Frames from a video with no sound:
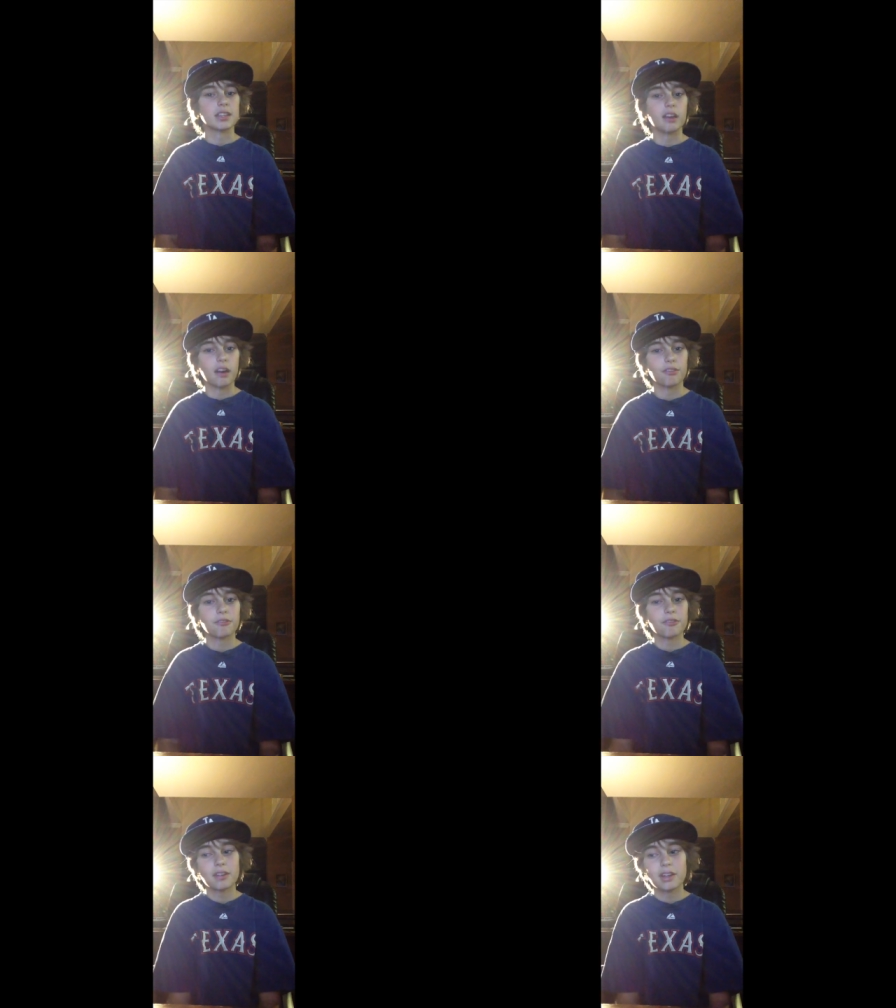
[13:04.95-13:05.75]

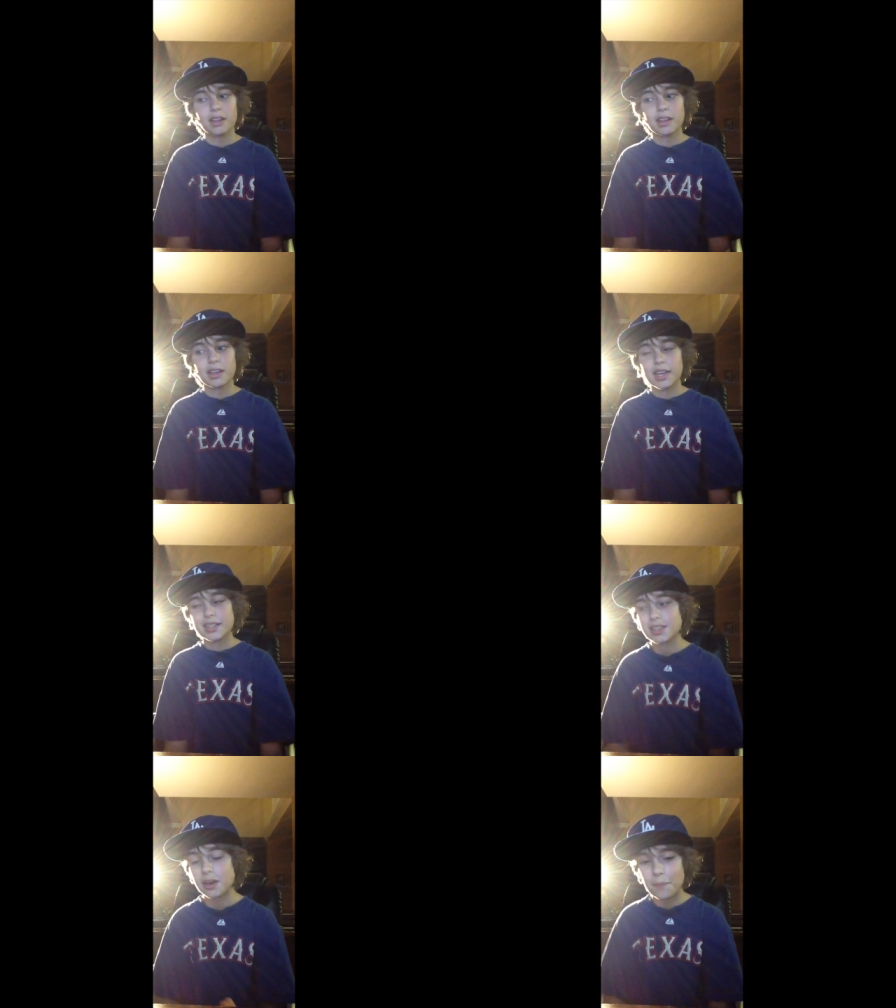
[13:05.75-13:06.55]
enough.
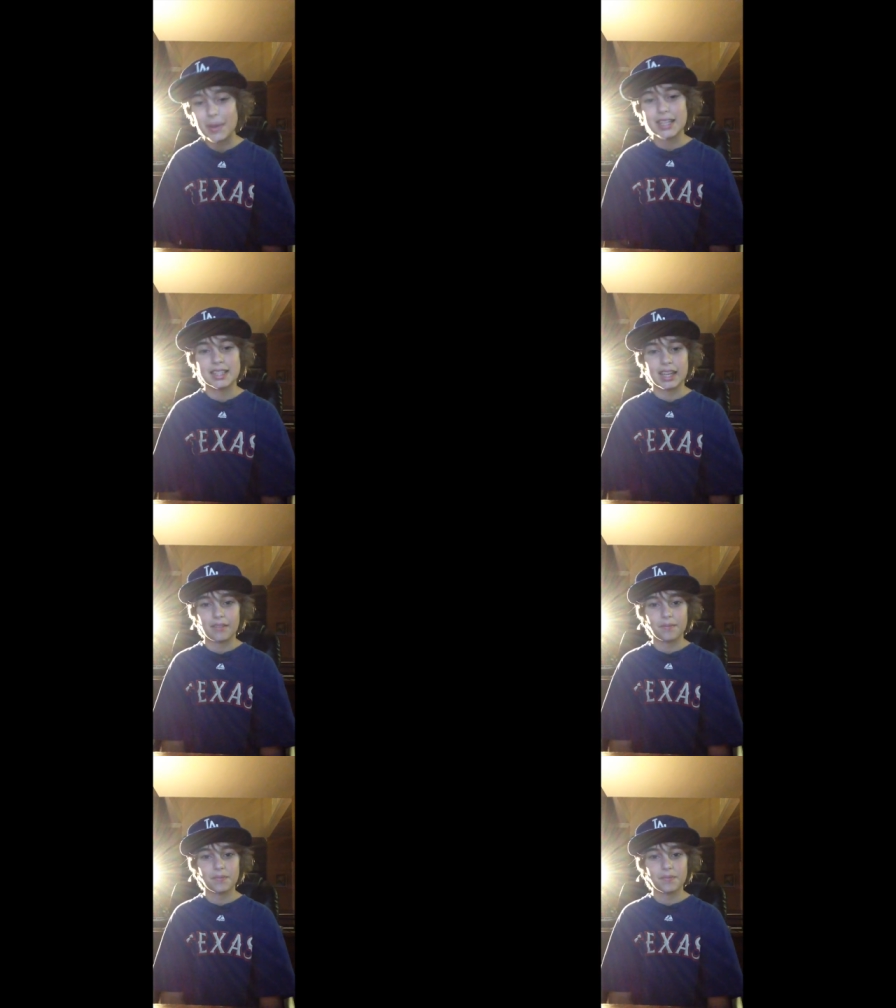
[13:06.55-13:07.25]
It's amazing.